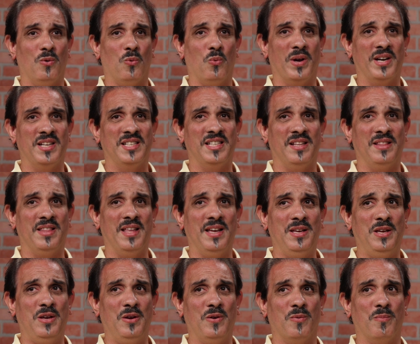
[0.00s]
what is the
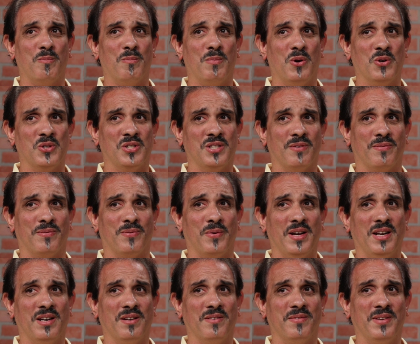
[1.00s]
thing you're most
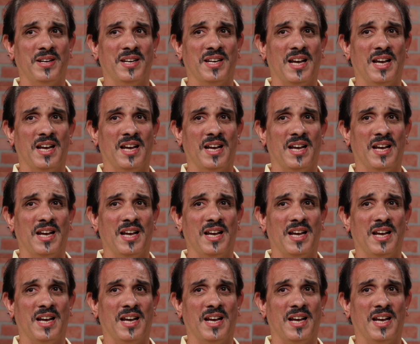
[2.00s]
afraid of in